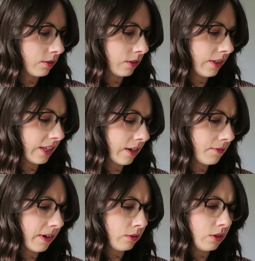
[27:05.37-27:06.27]
because I think I
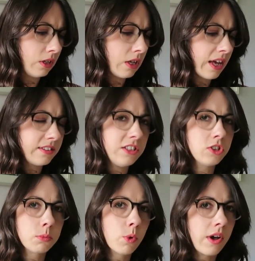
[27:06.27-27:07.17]
found the Etsy
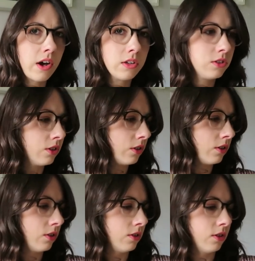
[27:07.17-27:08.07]
shop quite hard to
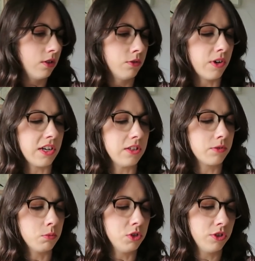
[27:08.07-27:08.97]
find
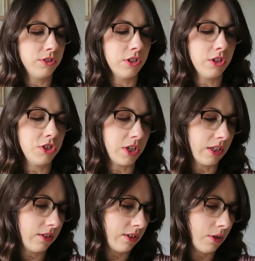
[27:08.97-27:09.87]
from just
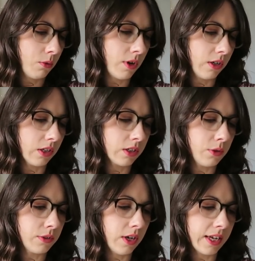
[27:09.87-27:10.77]
searching, so I'll
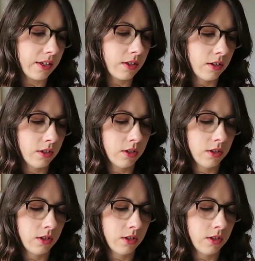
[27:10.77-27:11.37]
include the link.